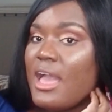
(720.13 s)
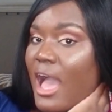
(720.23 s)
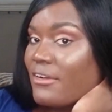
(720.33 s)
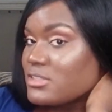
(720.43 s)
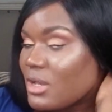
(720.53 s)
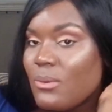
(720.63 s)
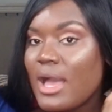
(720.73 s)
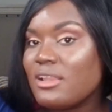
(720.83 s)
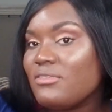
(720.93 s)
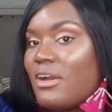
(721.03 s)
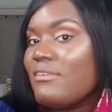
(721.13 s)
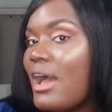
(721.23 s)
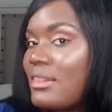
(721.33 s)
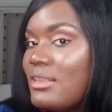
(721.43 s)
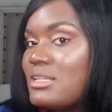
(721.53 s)
After a while, if I've
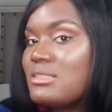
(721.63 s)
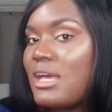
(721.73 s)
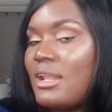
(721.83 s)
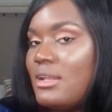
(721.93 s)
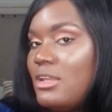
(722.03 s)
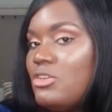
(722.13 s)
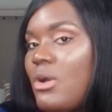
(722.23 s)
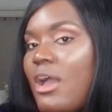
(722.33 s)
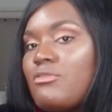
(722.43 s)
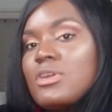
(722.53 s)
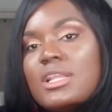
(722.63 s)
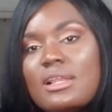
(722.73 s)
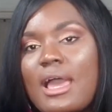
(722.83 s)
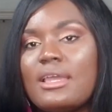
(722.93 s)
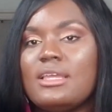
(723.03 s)
had this and you know I really
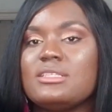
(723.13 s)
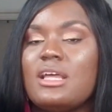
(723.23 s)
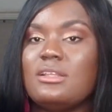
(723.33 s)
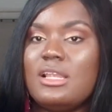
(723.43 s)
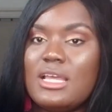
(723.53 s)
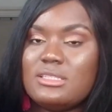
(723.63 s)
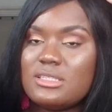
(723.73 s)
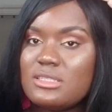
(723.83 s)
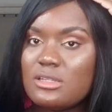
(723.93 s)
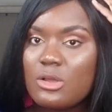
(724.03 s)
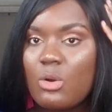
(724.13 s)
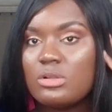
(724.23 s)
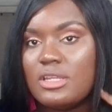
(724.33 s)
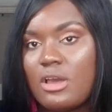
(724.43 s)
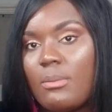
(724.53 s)
like it and the lace is still
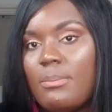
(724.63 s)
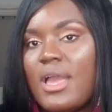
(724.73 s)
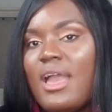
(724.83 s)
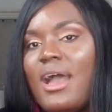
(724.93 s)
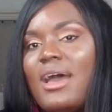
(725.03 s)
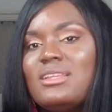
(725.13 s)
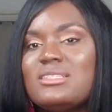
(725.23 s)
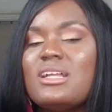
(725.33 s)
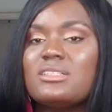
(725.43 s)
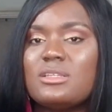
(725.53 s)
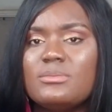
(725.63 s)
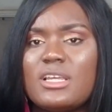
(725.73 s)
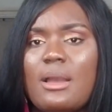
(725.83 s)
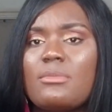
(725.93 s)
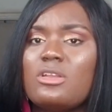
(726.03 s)
holding up and it's not
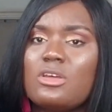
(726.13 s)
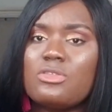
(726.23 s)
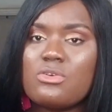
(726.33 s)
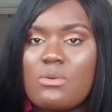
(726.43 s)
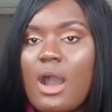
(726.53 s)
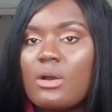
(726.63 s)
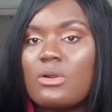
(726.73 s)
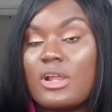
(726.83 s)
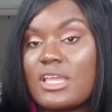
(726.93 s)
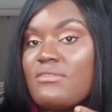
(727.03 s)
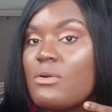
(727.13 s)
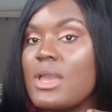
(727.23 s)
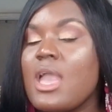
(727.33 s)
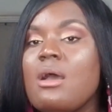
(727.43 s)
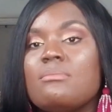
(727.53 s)
something I'm gonna throw out or give
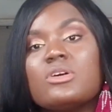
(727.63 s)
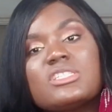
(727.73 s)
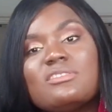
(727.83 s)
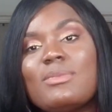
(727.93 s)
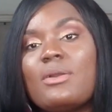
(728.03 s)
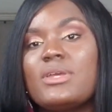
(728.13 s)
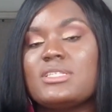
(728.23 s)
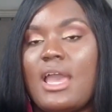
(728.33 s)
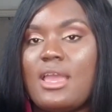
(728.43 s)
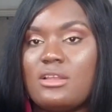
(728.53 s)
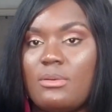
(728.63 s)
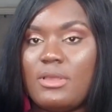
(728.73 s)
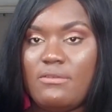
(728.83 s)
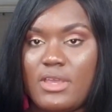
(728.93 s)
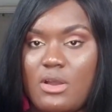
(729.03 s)
away, most of my wigs I end up
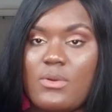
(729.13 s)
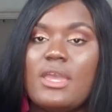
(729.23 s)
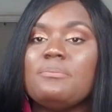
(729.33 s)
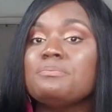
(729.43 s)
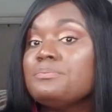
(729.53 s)
giving away.